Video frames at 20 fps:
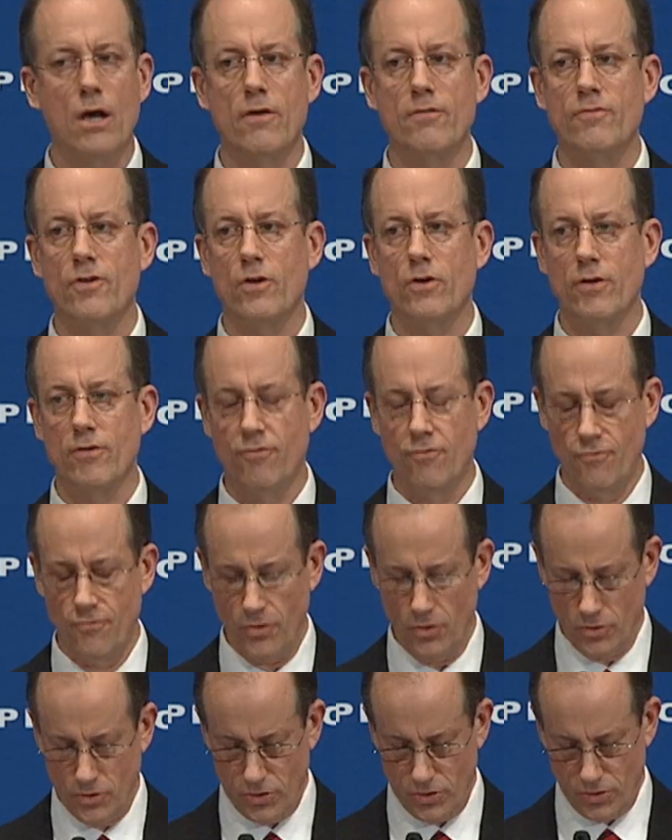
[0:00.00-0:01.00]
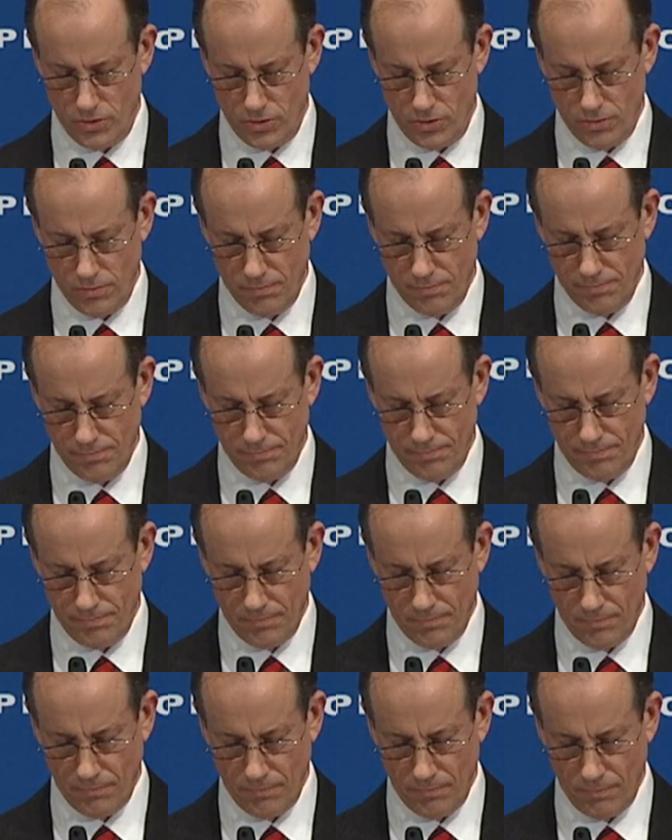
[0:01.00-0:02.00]
and our very futures.
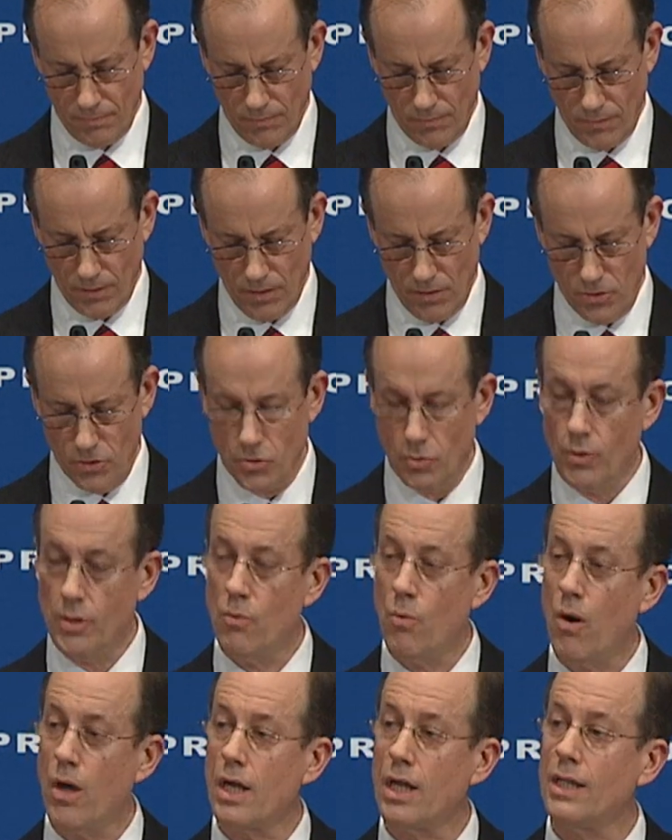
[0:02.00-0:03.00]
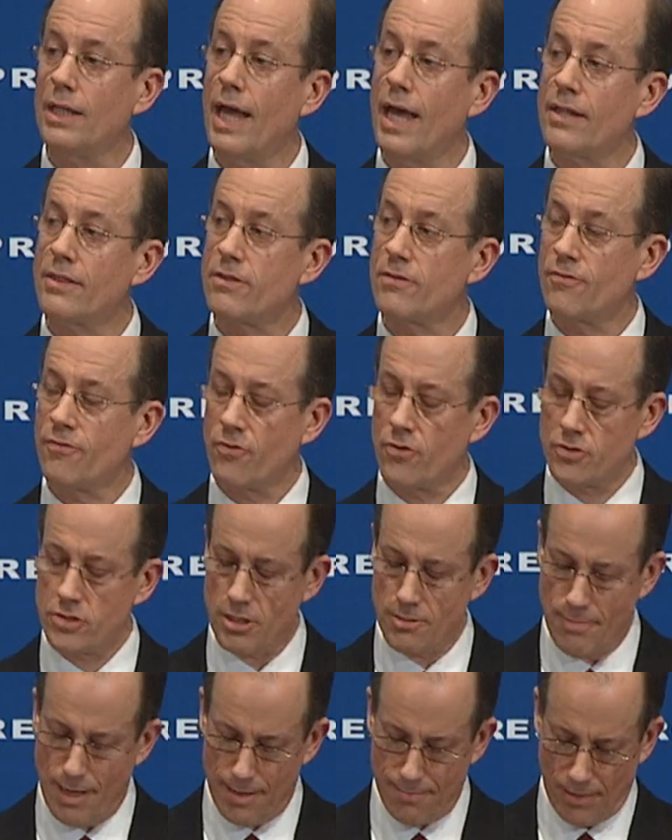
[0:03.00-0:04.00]
Do we want to let the
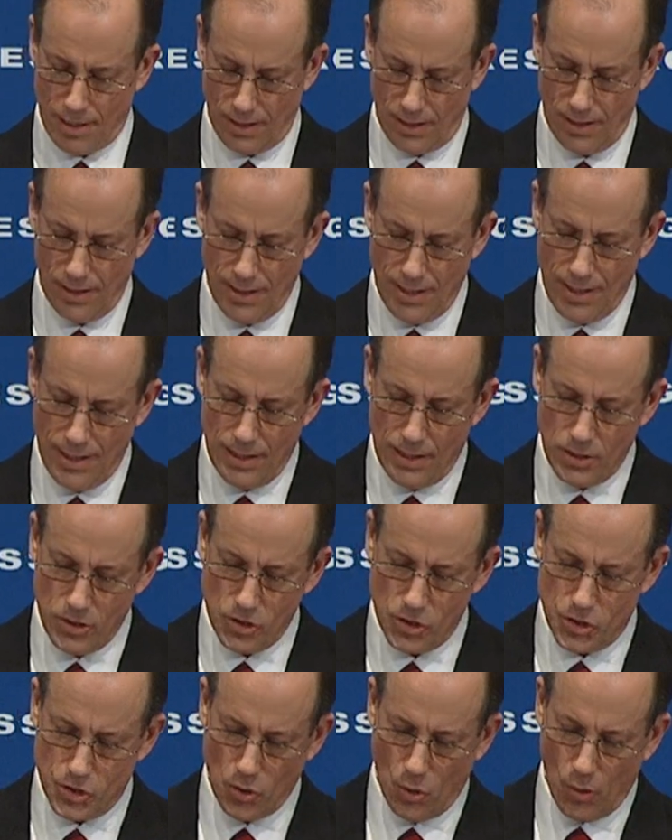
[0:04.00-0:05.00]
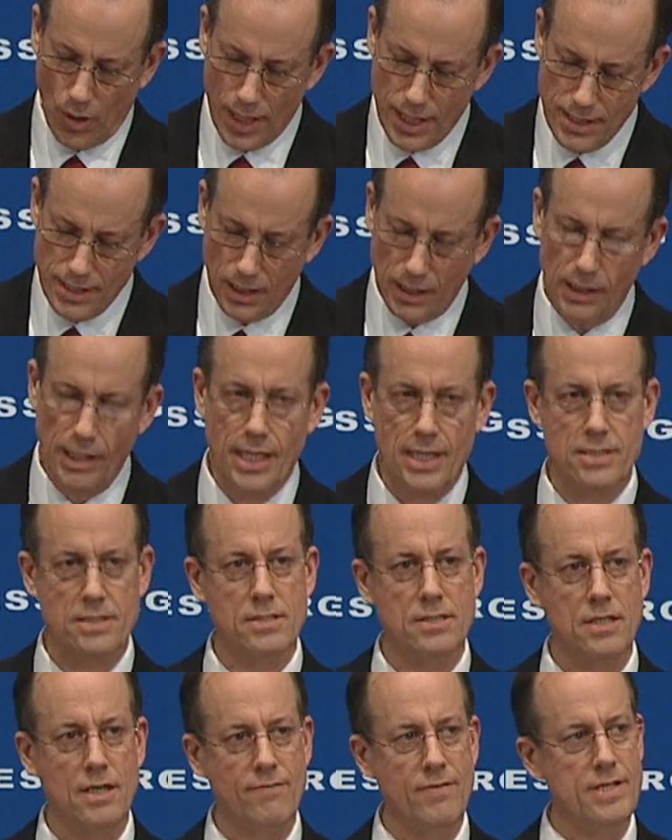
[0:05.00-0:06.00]
First Amendment join the
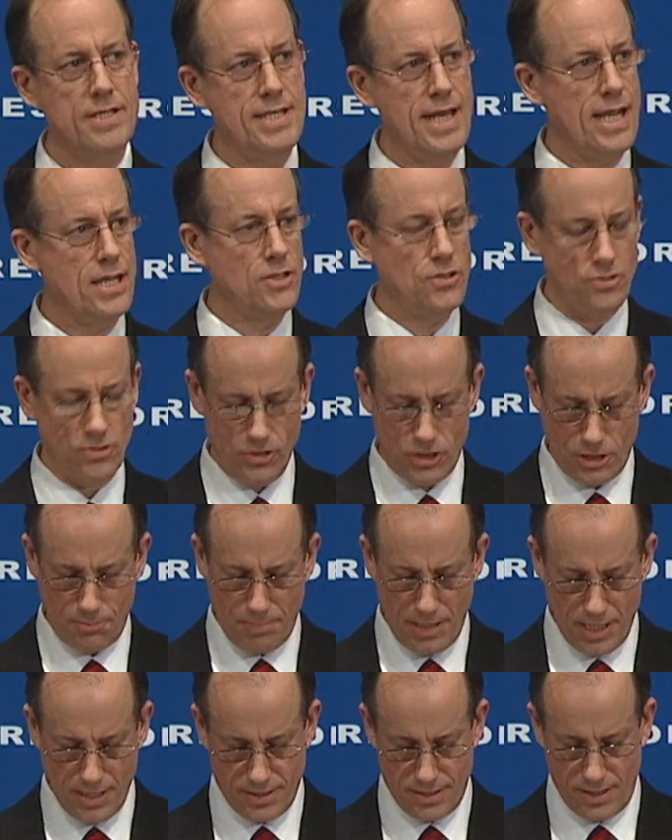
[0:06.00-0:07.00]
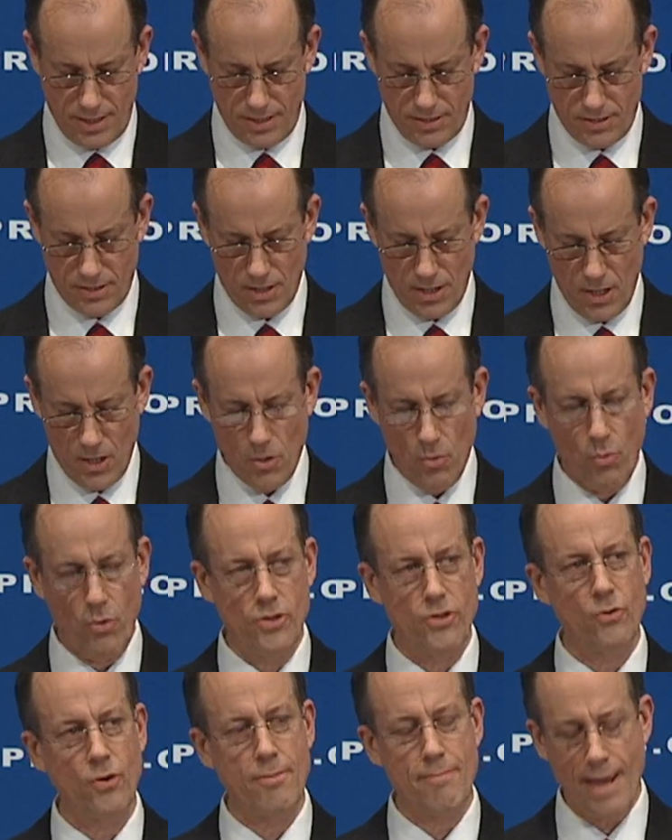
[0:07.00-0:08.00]
list of endangered species?
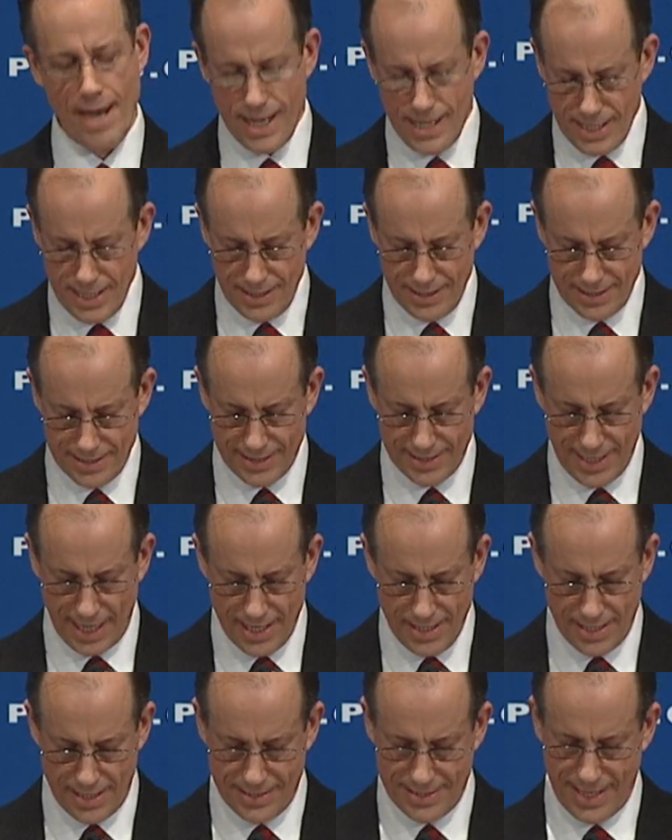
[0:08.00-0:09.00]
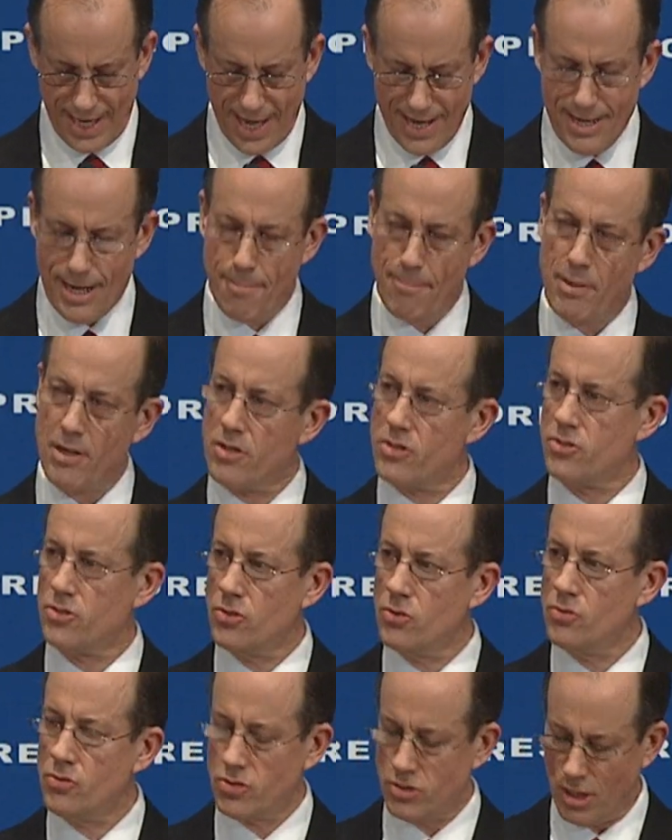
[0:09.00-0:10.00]
where the remaining descendants end up in a
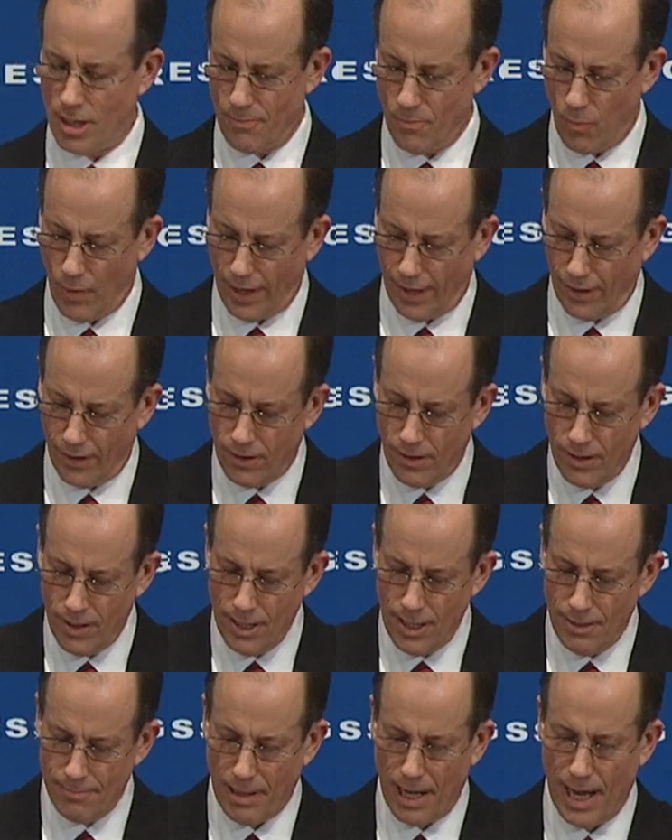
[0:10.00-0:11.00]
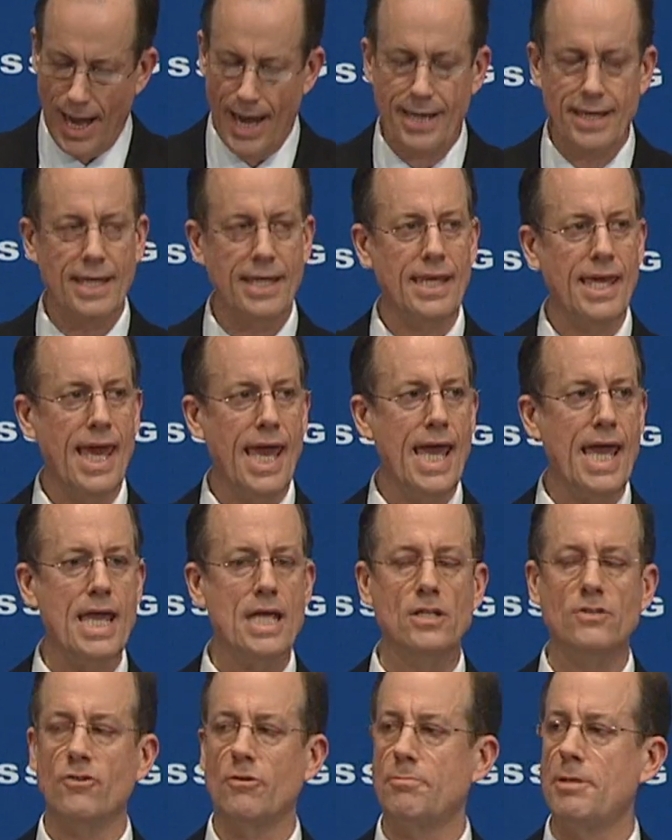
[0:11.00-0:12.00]
zoo somewhere behind a
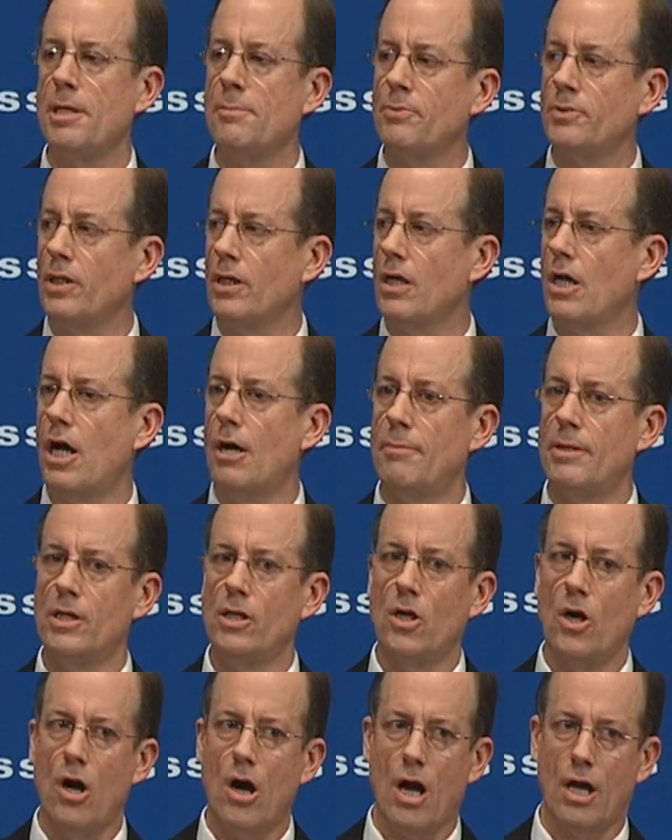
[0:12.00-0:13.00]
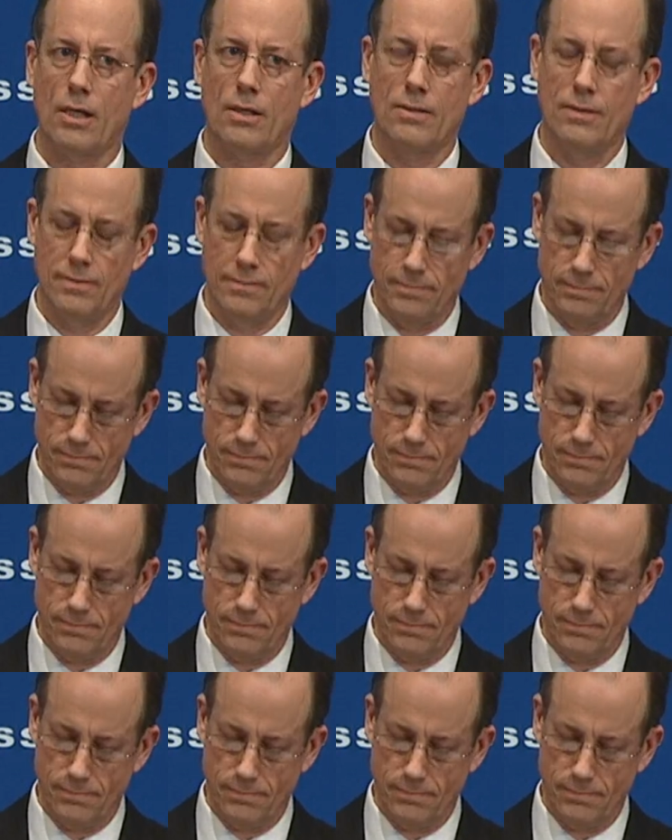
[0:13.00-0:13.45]
cage for people to come and gawk.